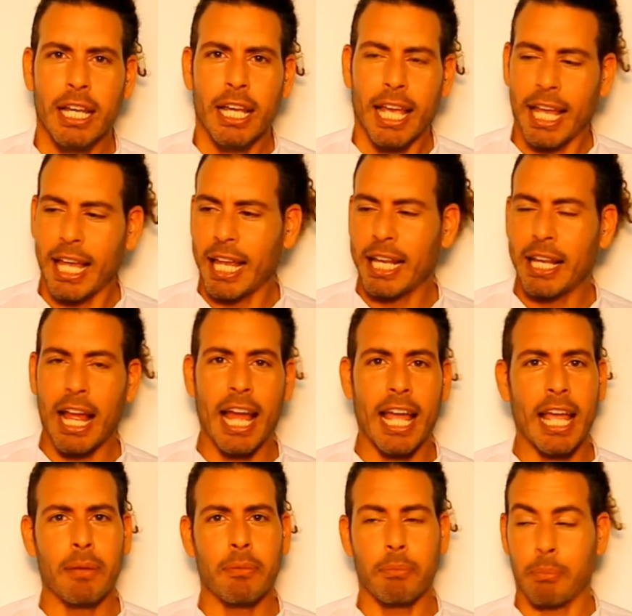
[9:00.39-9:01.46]
And
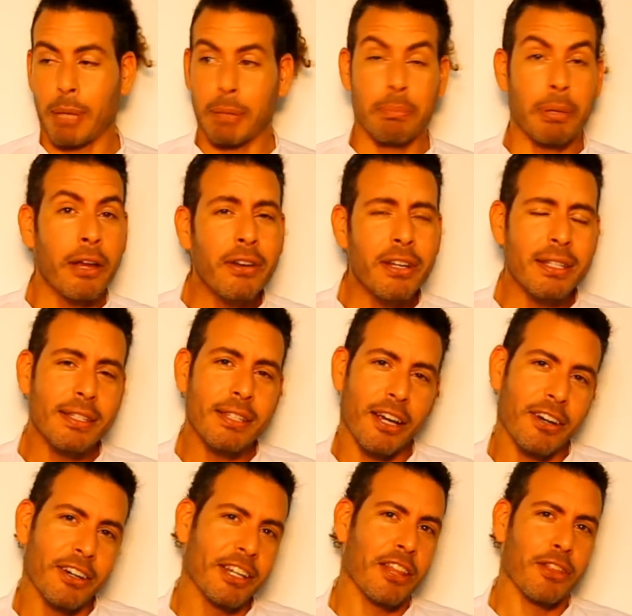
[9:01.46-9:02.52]
my parents
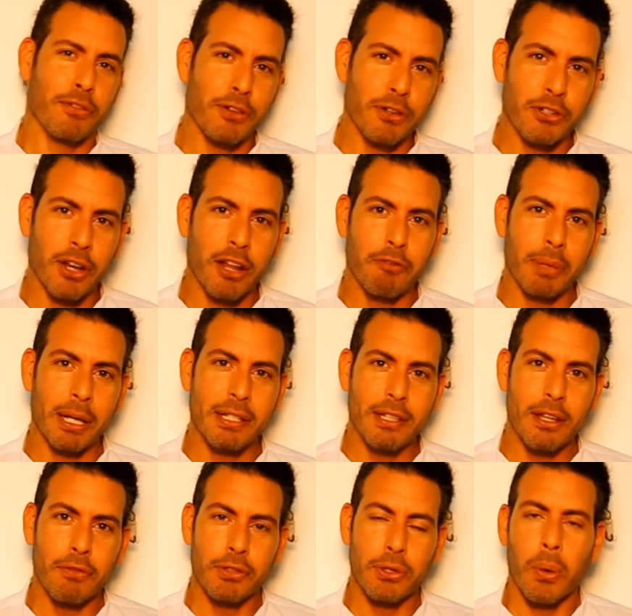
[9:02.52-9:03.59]
are another version of
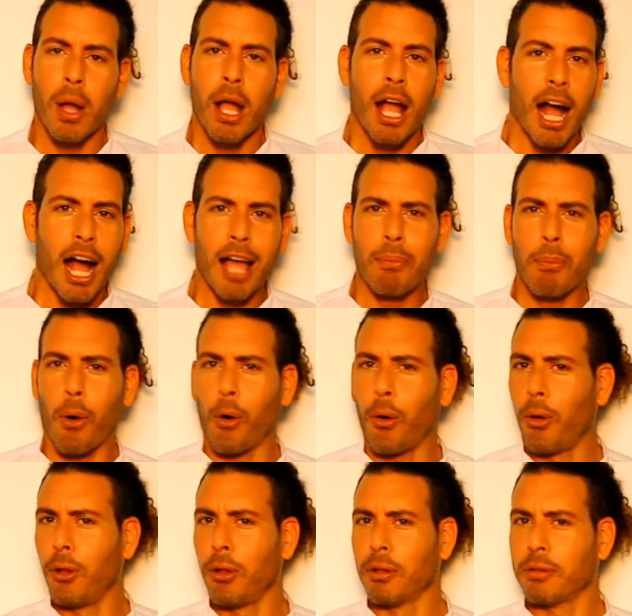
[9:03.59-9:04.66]
myself. So I'm all